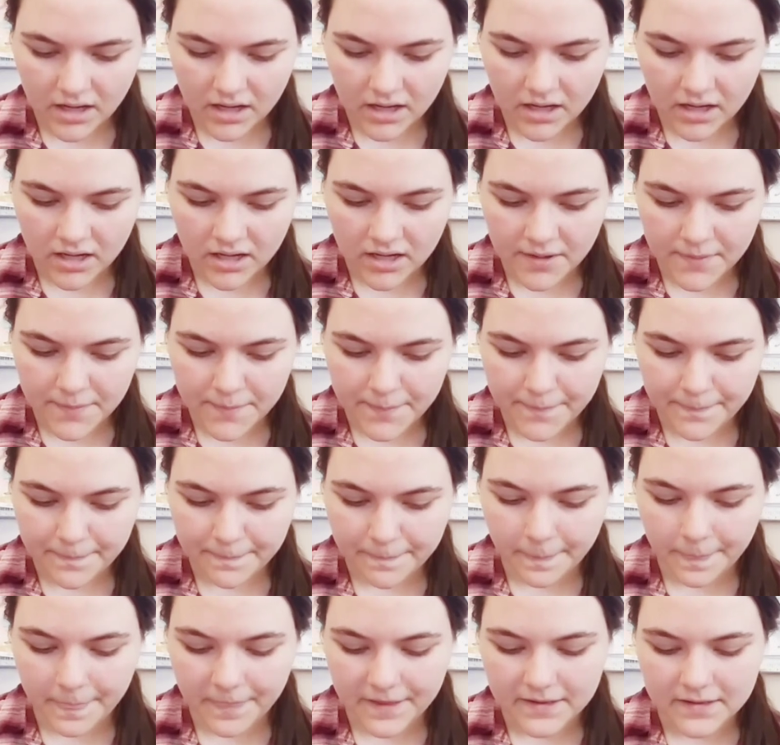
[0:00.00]

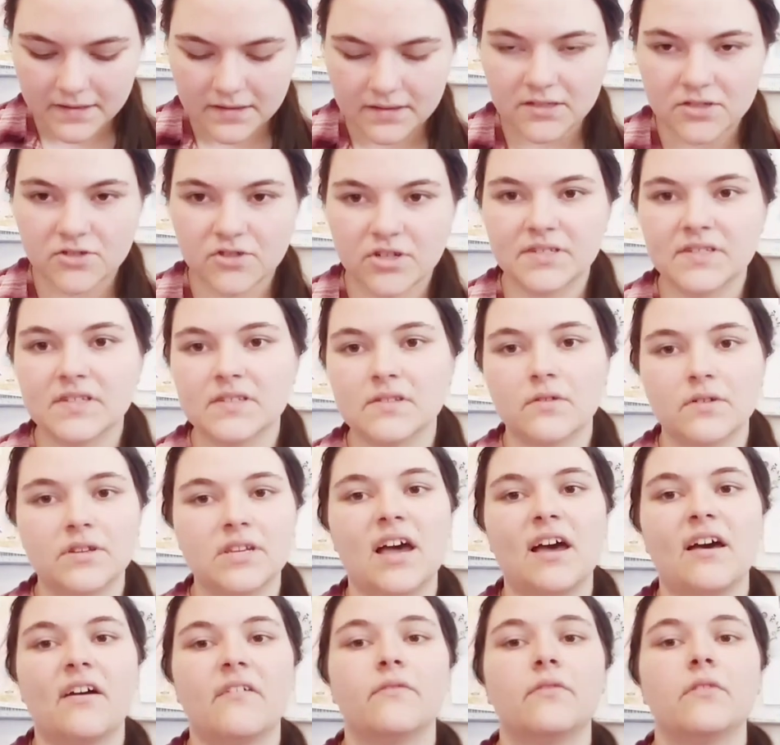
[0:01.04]
the dress is going to
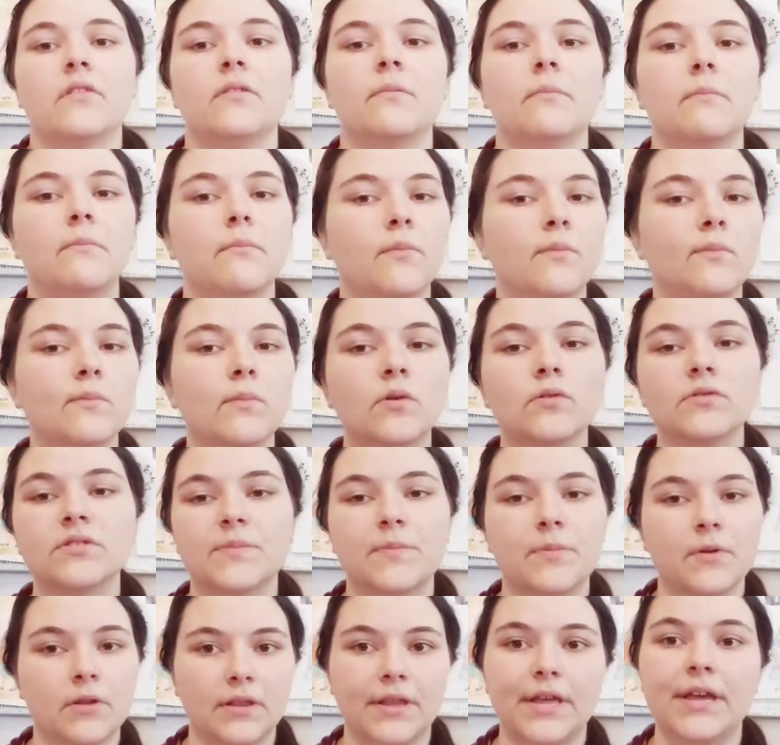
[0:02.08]
have
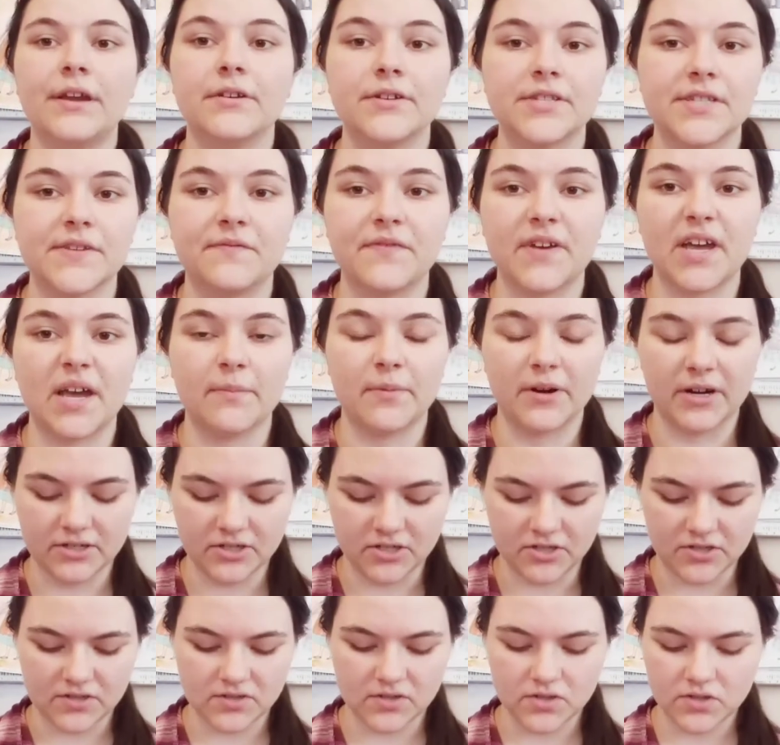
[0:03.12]
multiple layers of fabric,
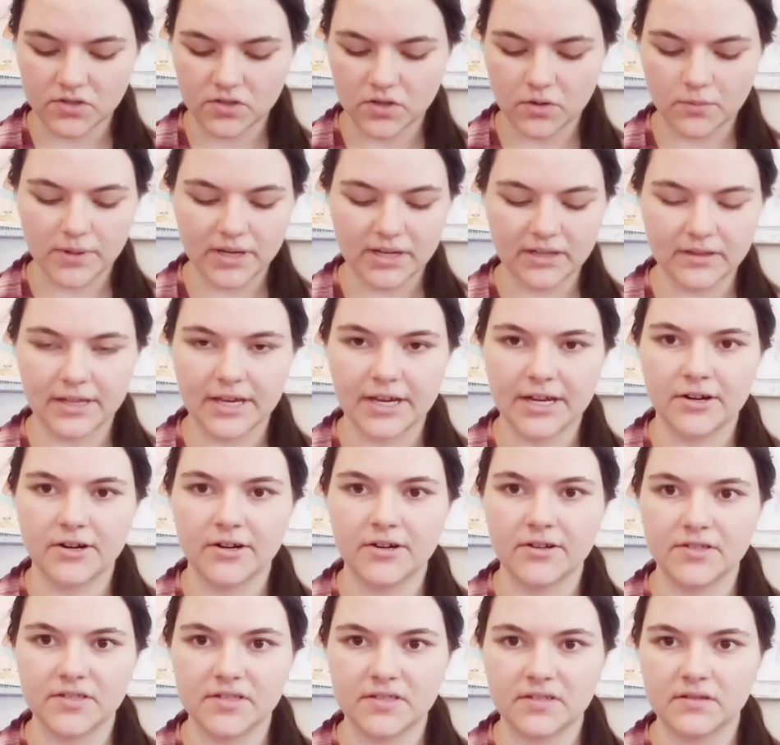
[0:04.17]
just so many
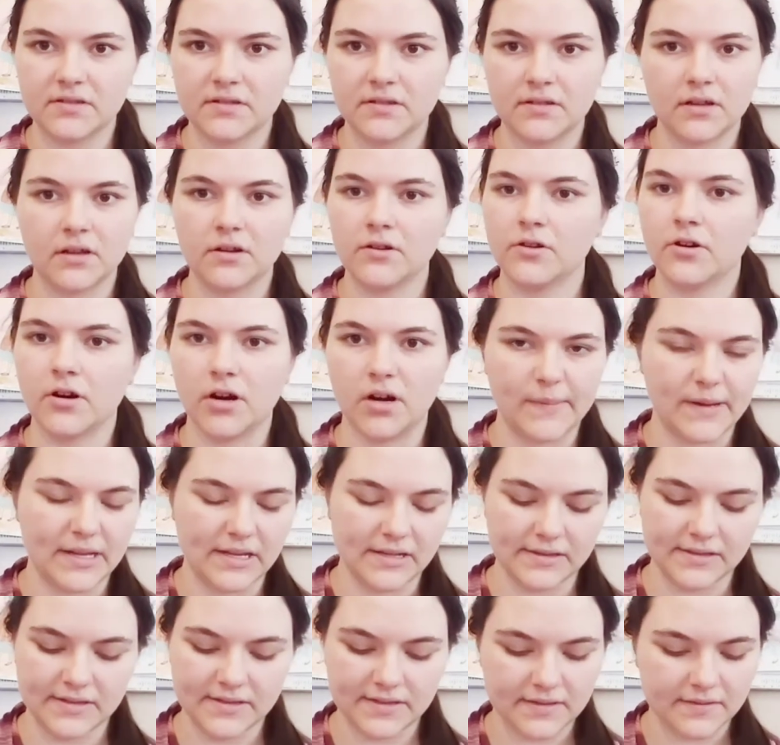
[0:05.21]
layers,
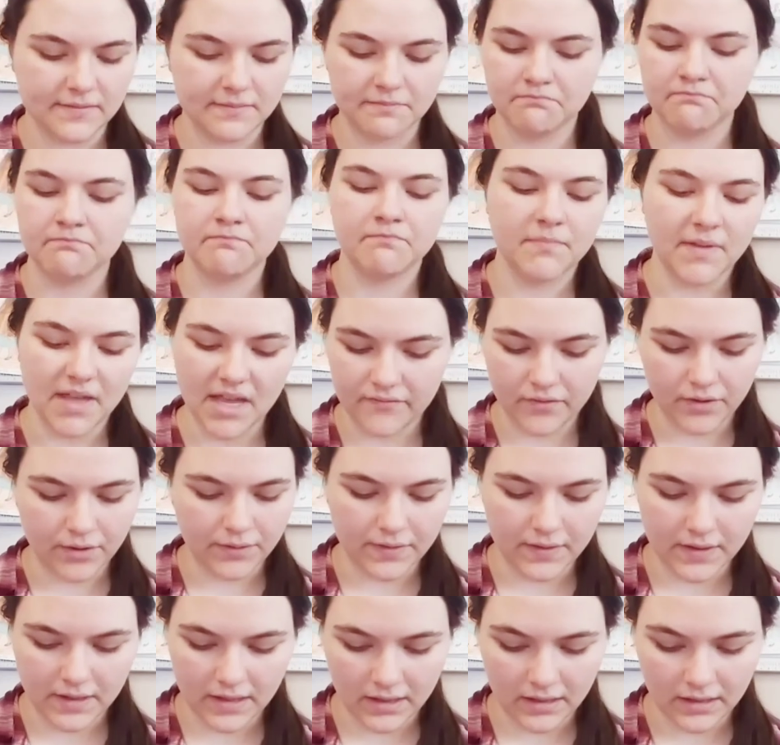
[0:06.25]
undergarments,
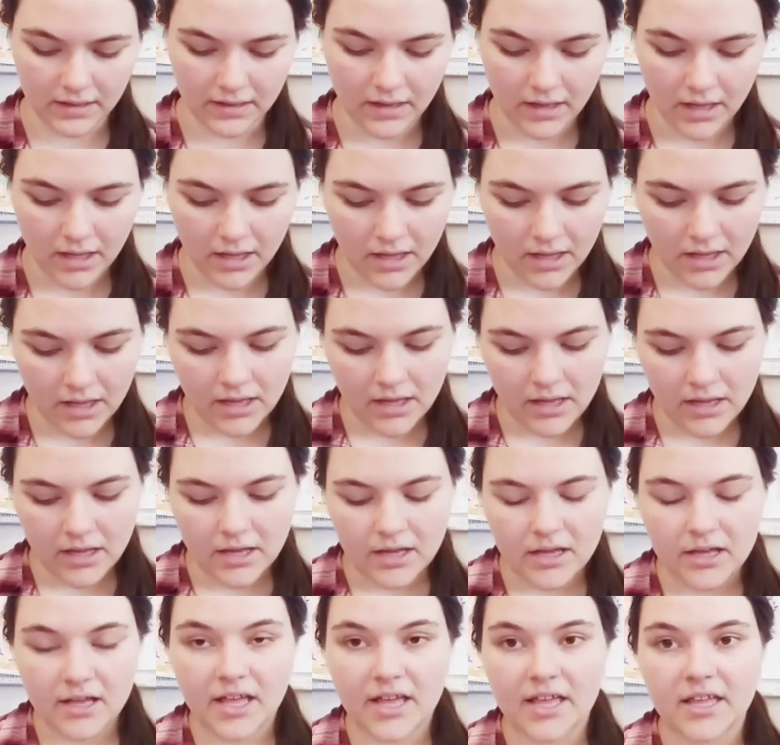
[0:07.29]
everything.
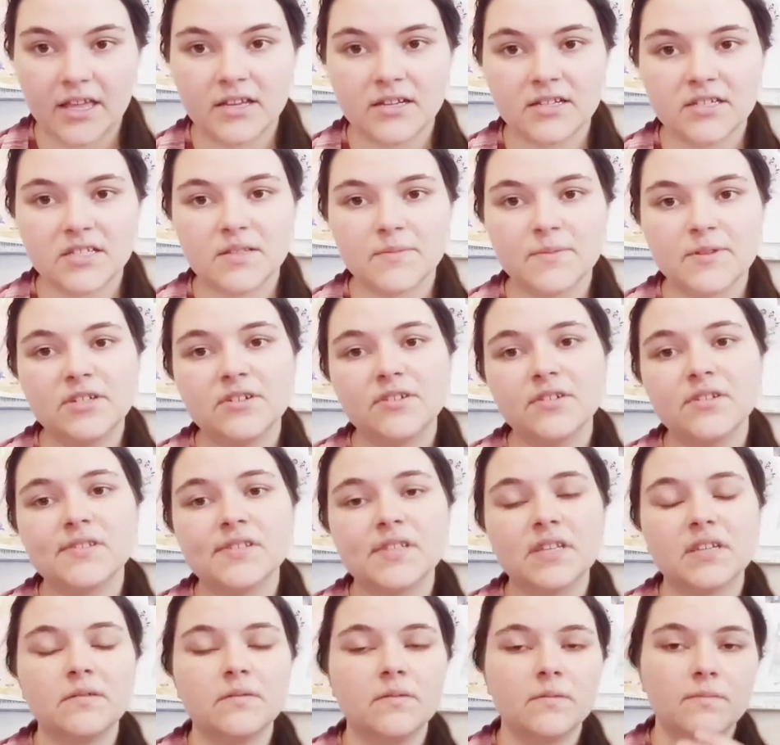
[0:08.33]
And the
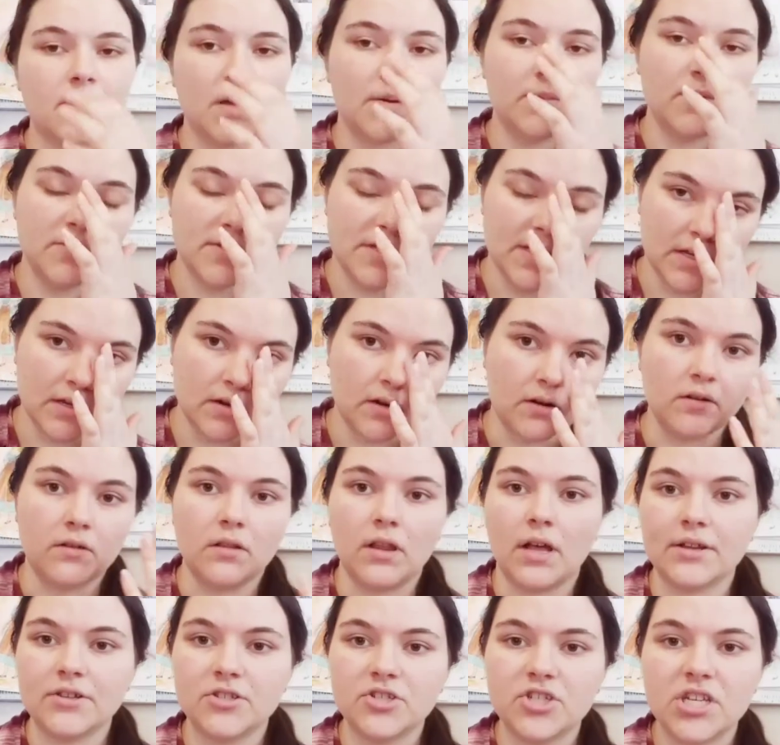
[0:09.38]
materials I'm using are a
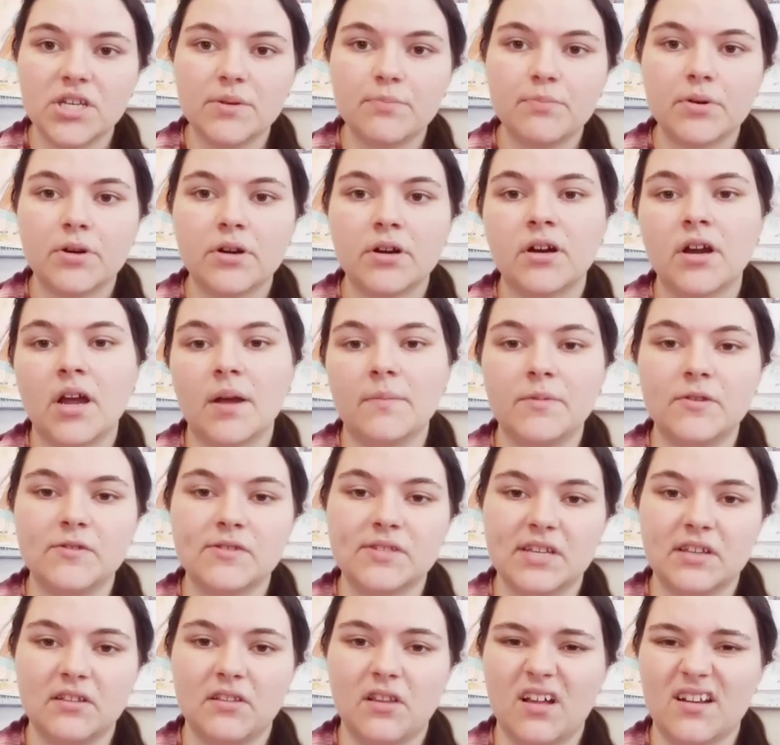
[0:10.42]
lot cheaper. I'm
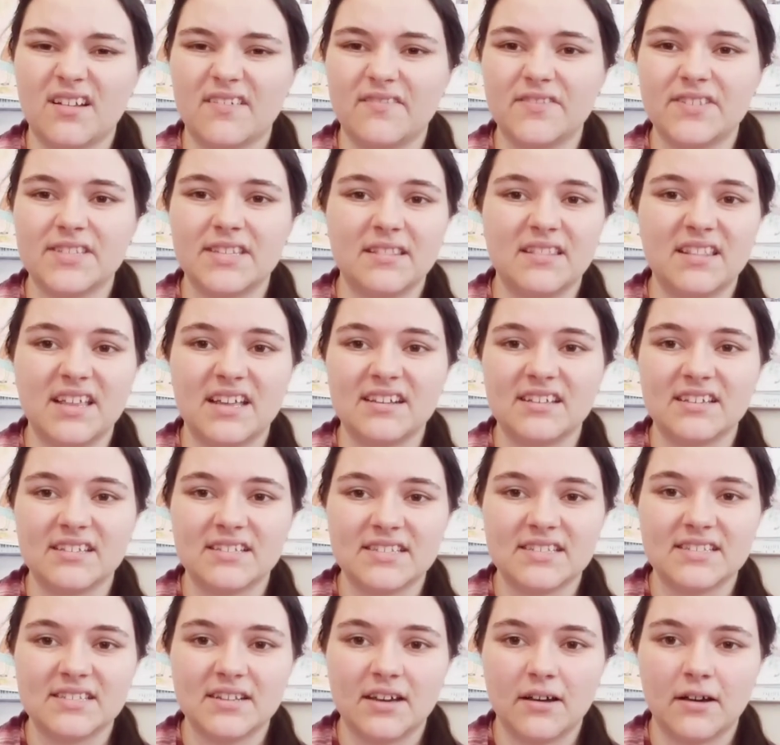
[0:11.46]
using a lot of synthetic
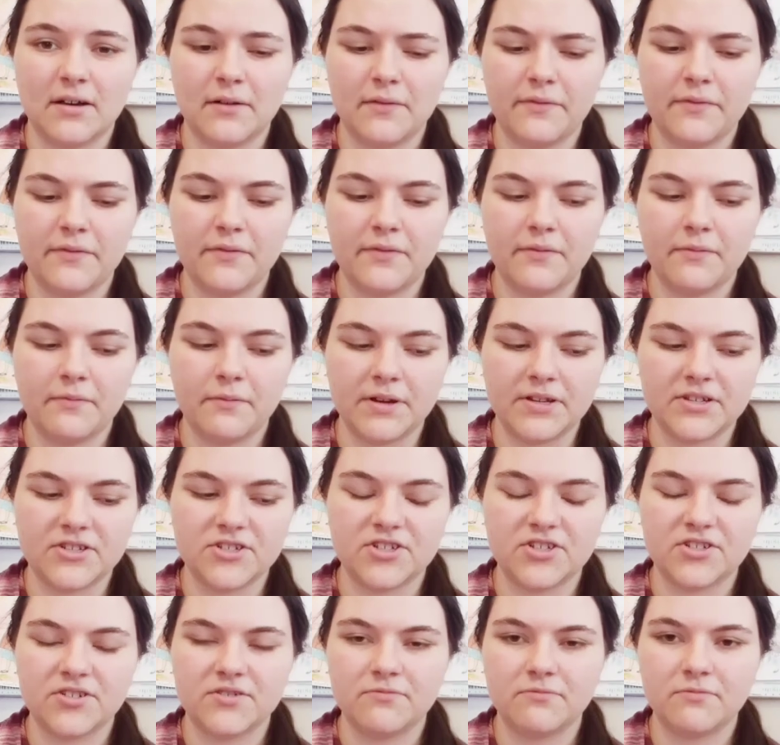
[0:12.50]
stuff,
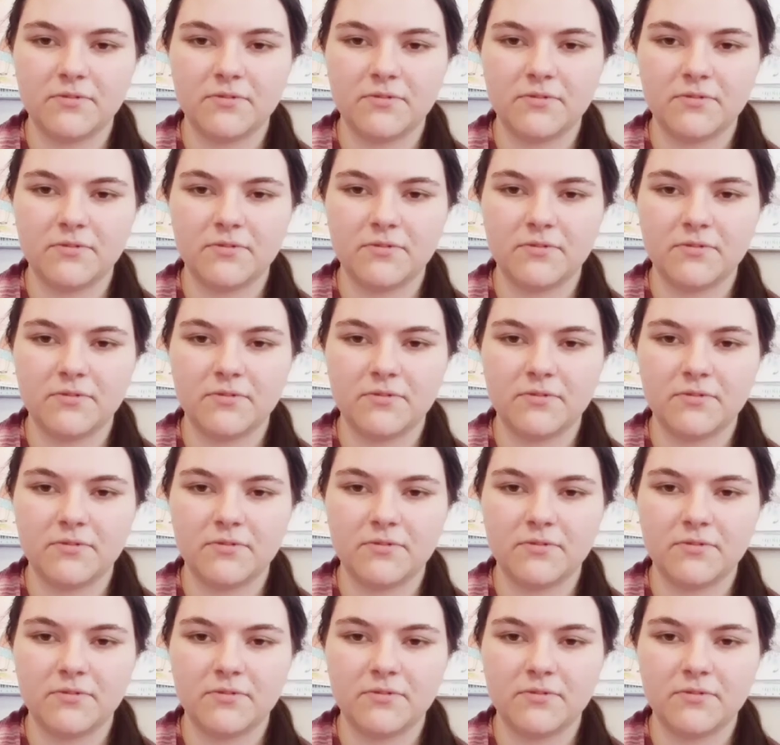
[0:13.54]
which